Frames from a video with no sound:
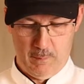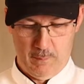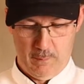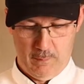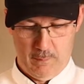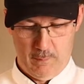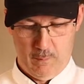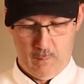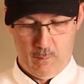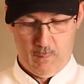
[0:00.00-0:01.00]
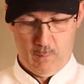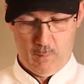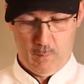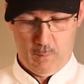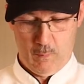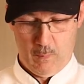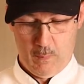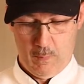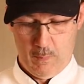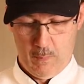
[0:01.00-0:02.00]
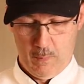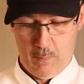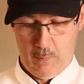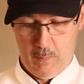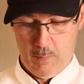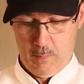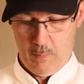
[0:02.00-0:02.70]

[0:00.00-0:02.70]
No words are spoken by the person on screen.